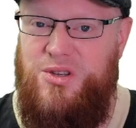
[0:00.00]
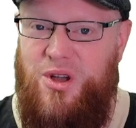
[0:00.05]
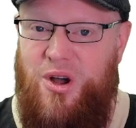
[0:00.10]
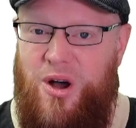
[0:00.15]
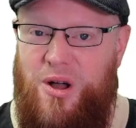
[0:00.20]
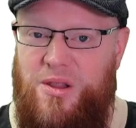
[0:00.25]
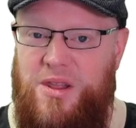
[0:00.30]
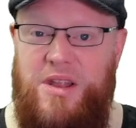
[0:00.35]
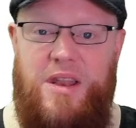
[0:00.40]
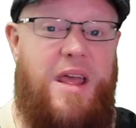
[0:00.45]

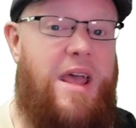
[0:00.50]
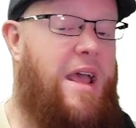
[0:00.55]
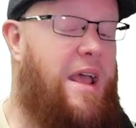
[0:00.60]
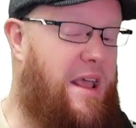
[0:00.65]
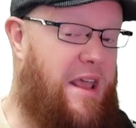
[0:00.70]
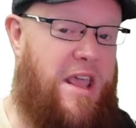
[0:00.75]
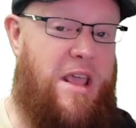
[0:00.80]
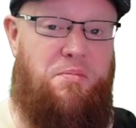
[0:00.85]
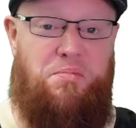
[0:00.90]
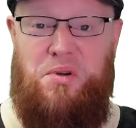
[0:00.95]
call it
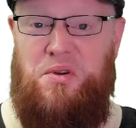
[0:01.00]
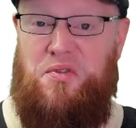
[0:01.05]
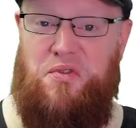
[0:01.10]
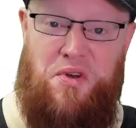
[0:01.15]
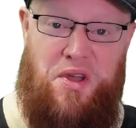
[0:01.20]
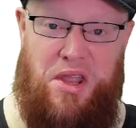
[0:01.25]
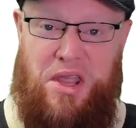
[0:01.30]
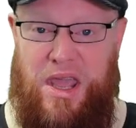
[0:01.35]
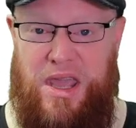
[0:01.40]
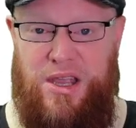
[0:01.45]

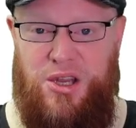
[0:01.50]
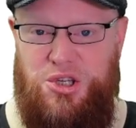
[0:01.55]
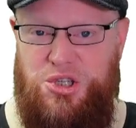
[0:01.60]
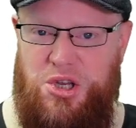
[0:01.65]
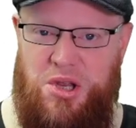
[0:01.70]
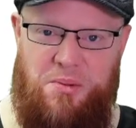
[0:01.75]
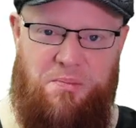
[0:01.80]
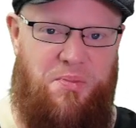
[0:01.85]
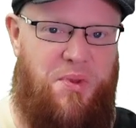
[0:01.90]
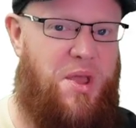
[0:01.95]

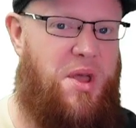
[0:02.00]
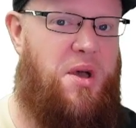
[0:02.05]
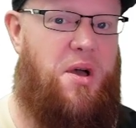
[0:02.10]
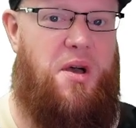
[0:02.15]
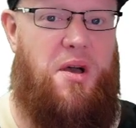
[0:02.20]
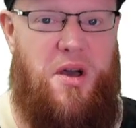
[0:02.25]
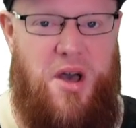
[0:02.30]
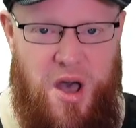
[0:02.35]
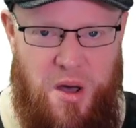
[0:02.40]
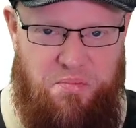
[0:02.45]
heapification
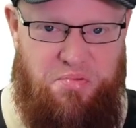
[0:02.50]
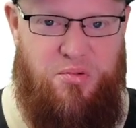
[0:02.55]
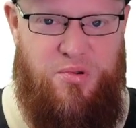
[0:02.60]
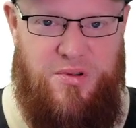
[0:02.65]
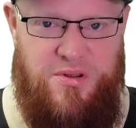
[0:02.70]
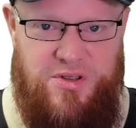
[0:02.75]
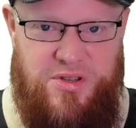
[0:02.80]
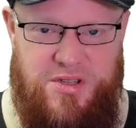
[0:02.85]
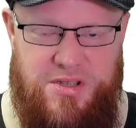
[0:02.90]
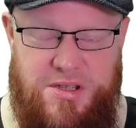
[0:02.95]

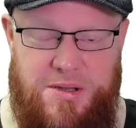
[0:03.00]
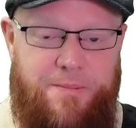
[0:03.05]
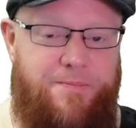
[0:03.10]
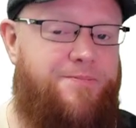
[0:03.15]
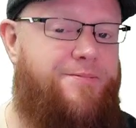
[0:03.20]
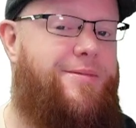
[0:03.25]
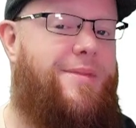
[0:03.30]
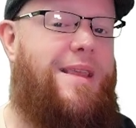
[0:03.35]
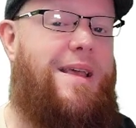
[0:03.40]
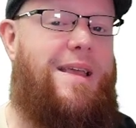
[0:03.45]
upwards.
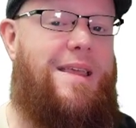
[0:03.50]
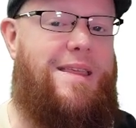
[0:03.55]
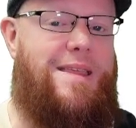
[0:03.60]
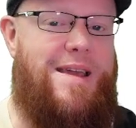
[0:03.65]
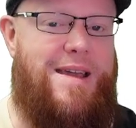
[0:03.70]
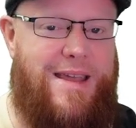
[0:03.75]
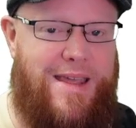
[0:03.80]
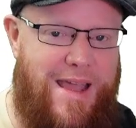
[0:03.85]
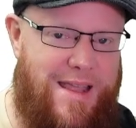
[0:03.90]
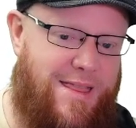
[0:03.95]
You
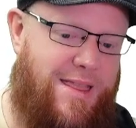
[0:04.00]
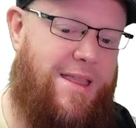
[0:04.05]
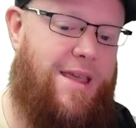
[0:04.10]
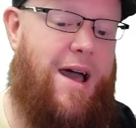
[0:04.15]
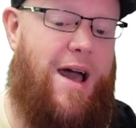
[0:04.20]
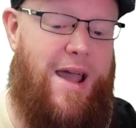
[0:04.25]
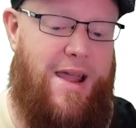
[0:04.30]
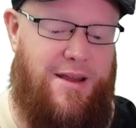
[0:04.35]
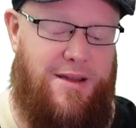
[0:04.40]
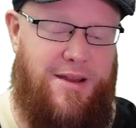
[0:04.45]
get the
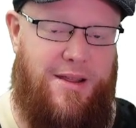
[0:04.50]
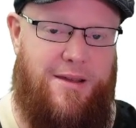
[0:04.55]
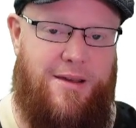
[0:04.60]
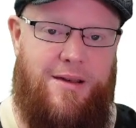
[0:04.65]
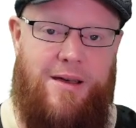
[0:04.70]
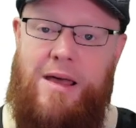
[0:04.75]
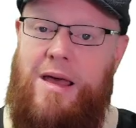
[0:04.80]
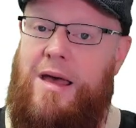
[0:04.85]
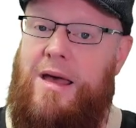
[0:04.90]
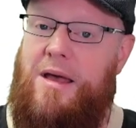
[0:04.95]

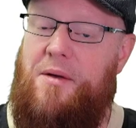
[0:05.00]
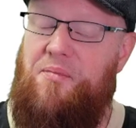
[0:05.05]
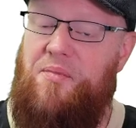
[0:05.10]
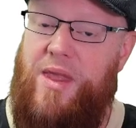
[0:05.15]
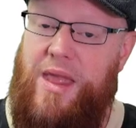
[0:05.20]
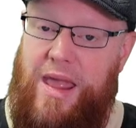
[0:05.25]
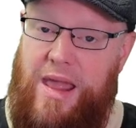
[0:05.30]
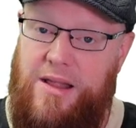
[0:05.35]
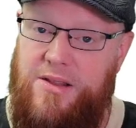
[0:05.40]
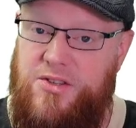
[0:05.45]
idea.
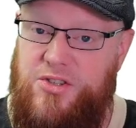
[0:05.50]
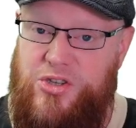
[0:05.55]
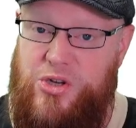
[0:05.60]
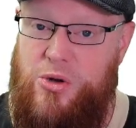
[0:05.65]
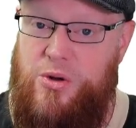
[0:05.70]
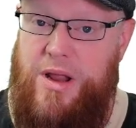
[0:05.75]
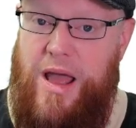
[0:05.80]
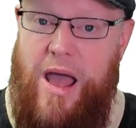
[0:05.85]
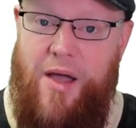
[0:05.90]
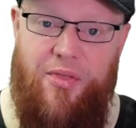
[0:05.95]

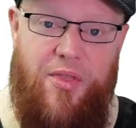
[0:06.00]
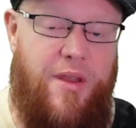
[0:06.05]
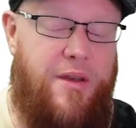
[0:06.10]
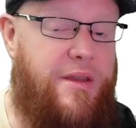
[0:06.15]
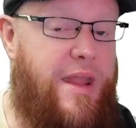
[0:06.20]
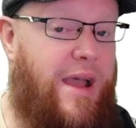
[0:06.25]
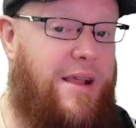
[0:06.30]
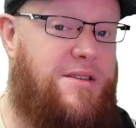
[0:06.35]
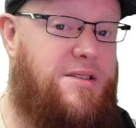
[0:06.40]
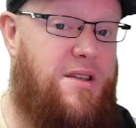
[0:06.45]
Insert at the
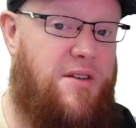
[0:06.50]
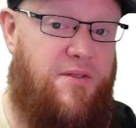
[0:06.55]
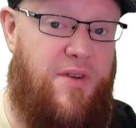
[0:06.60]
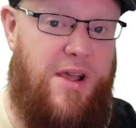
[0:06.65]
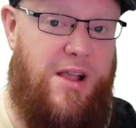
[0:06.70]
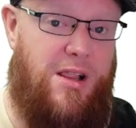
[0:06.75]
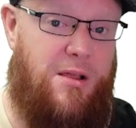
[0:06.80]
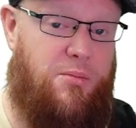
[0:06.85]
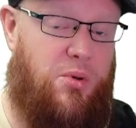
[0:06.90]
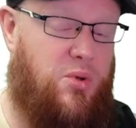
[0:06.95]
next
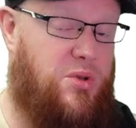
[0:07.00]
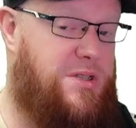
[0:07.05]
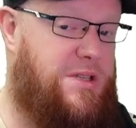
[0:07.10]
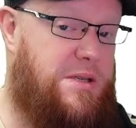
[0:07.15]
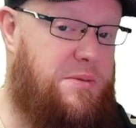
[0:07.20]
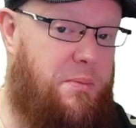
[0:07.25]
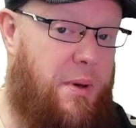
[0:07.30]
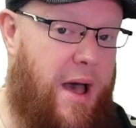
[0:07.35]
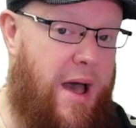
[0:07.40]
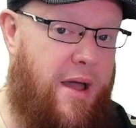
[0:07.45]
available
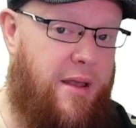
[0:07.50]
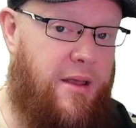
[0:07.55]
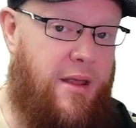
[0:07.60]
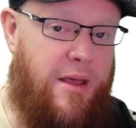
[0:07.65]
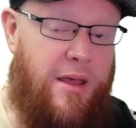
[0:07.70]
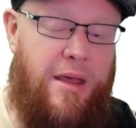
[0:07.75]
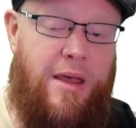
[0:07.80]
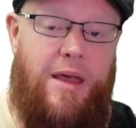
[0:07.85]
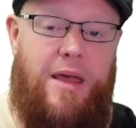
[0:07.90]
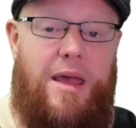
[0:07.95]
spot
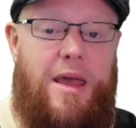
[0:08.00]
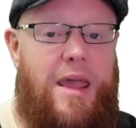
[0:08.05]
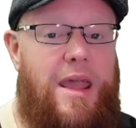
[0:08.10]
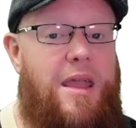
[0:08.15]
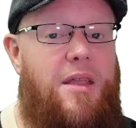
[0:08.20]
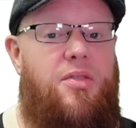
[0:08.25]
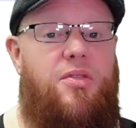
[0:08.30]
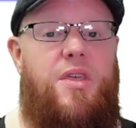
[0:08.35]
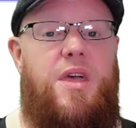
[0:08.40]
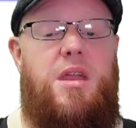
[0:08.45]

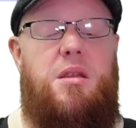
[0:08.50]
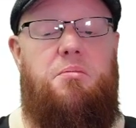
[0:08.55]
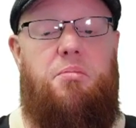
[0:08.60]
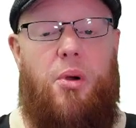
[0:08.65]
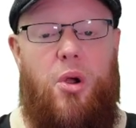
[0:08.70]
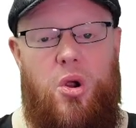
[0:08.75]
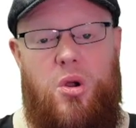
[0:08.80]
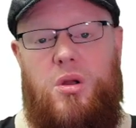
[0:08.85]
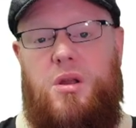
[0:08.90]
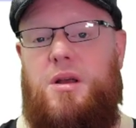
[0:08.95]
and then
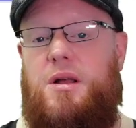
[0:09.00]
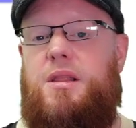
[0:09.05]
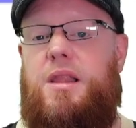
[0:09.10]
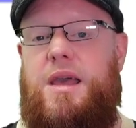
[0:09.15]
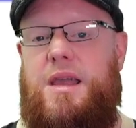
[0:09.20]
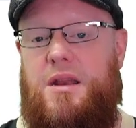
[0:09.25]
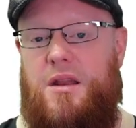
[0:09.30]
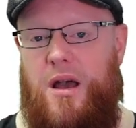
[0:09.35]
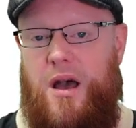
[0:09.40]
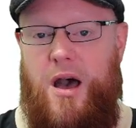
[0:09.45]

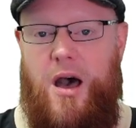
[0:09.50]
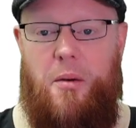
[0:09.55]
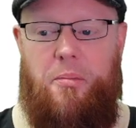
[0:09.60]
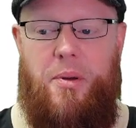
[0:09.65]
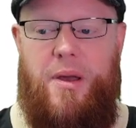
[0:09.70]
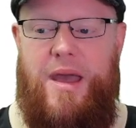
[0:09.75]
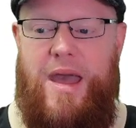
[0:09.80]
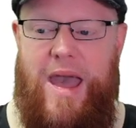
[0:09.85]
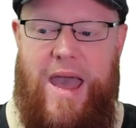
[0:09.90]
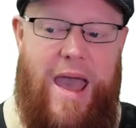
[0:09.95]
percolate up
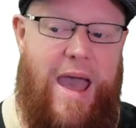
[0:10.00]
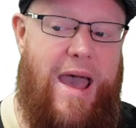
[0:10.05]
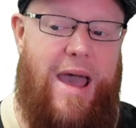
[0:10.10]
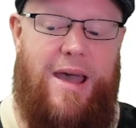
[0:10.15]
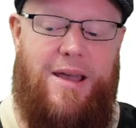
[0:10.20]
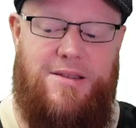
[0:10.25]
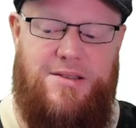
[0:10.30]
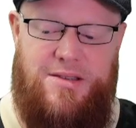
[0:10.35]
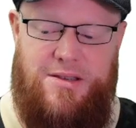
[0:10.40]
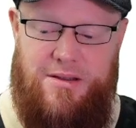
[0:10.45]

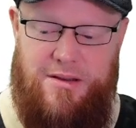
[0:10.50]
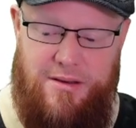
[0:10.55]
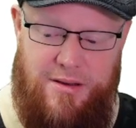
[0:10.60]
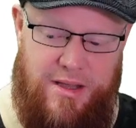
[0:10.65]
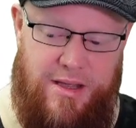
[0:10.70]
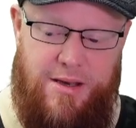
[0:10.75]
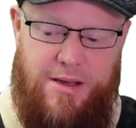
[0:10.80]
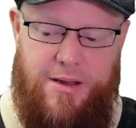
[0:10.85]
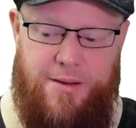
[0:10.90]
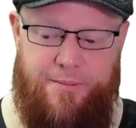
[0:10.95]
as
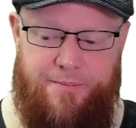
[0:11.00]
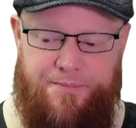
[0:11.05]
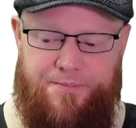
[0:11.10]
needed.